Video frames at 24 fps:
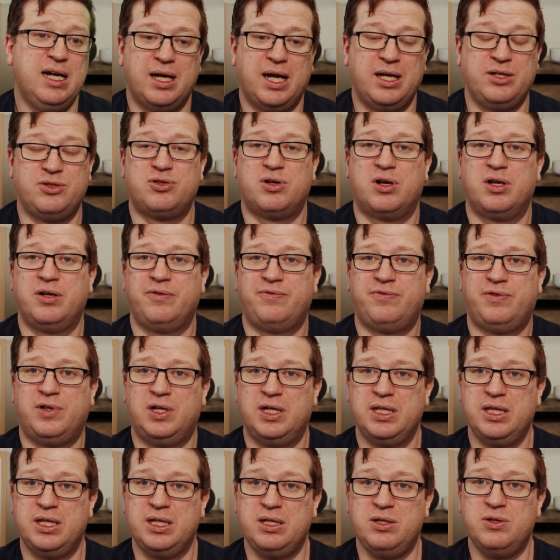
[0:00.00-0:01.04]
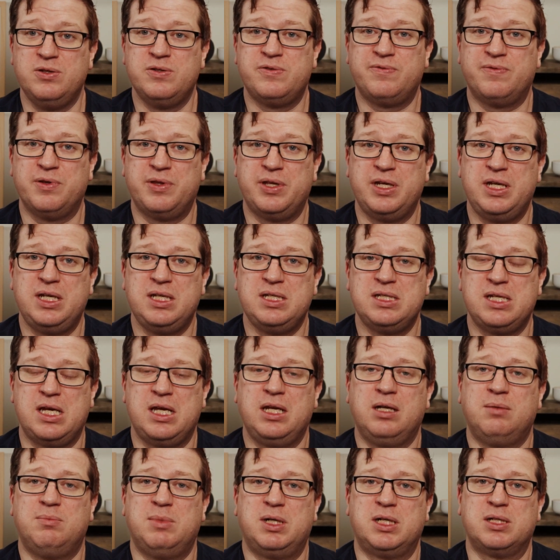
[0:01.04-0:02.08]
and trying to find the useful things
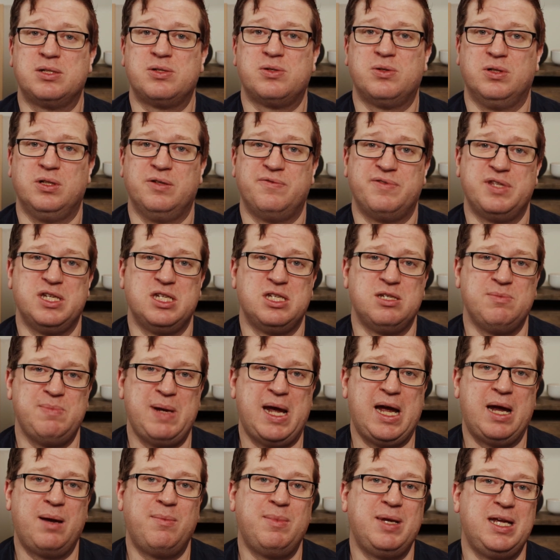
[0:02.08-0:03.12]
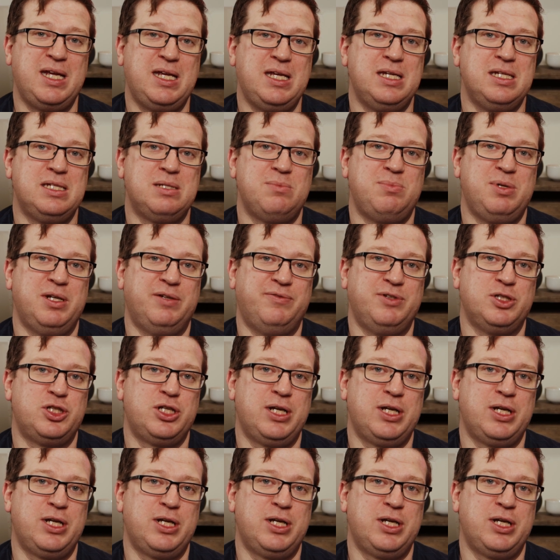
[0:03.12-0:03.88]
in amongst all of the spam is a bit of a